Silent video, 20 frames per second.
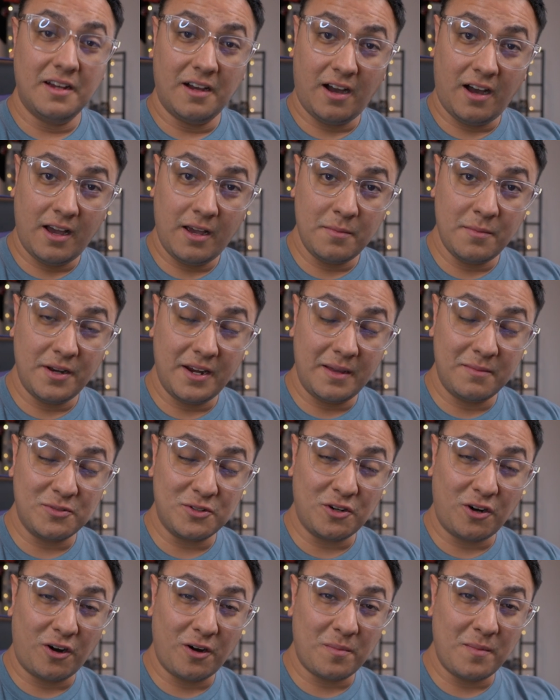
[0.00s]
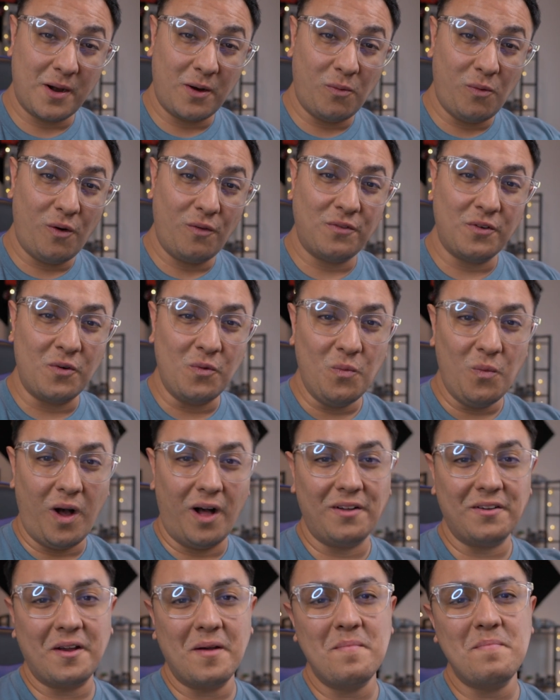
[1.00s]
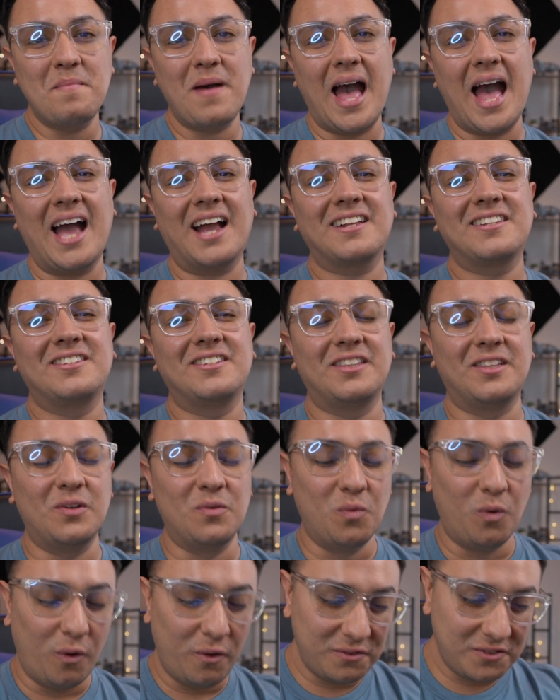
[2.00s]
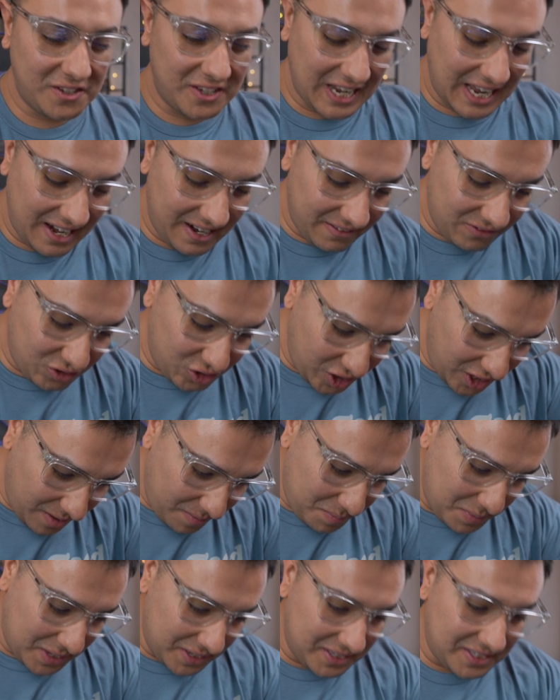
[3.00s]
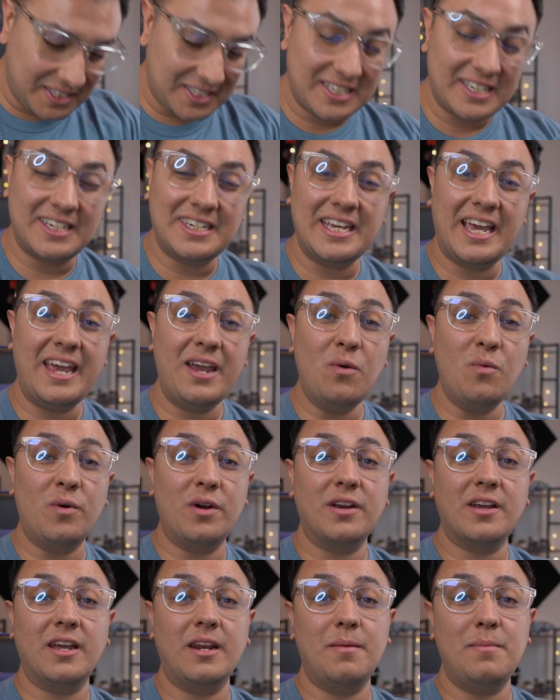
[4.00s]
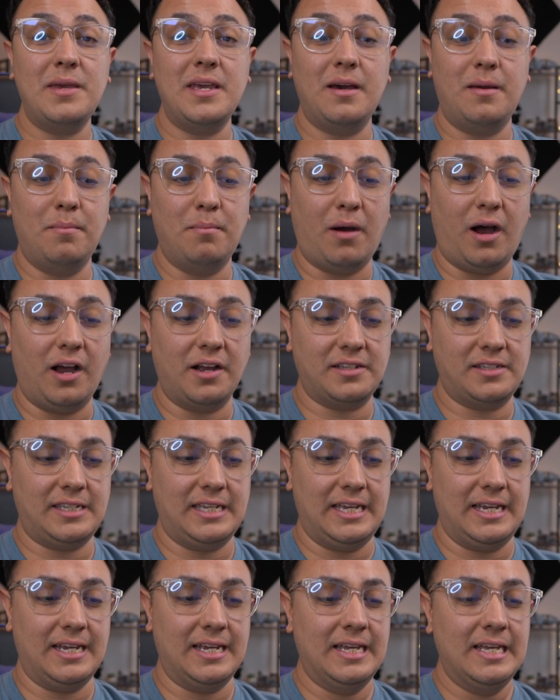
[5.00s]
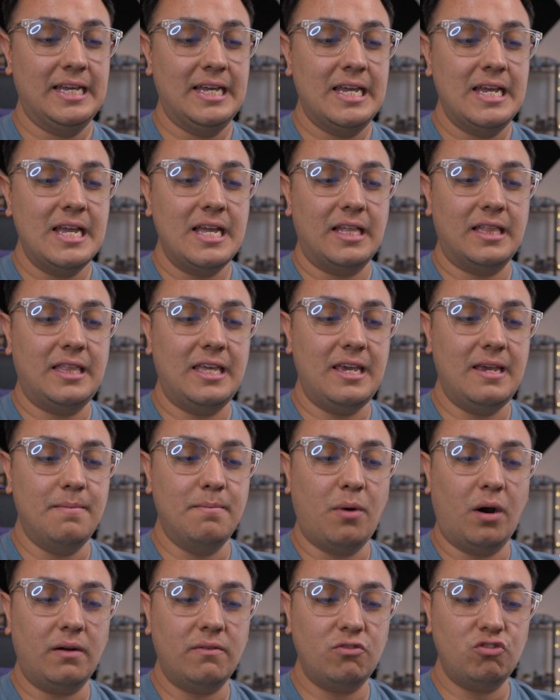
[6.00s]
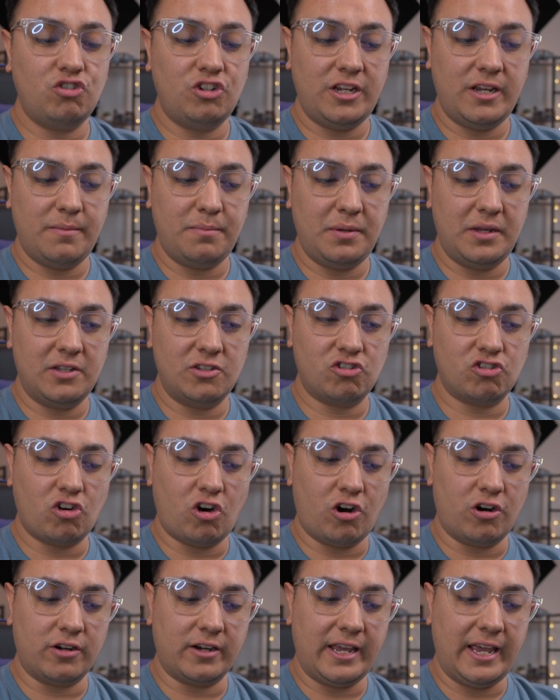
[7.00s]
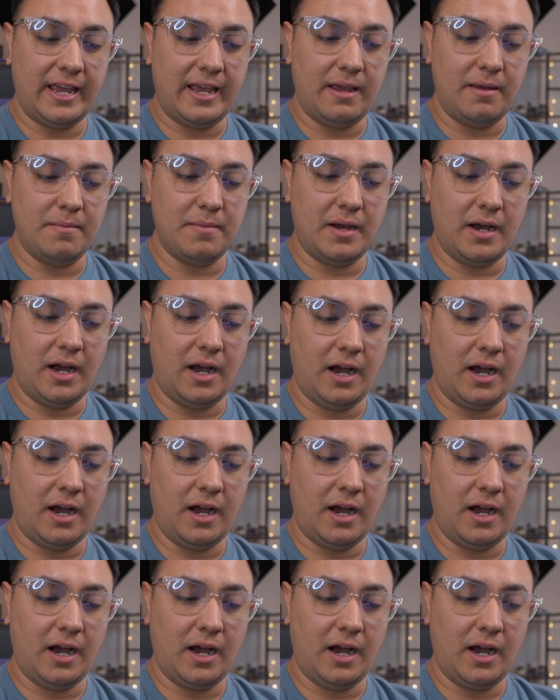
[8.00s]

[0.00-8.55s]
Hi, my name is Dark Matter Wolf and welcome back to the Wolf Stand Up Champions. Today we're going to be unboxing the Marvel Champions card game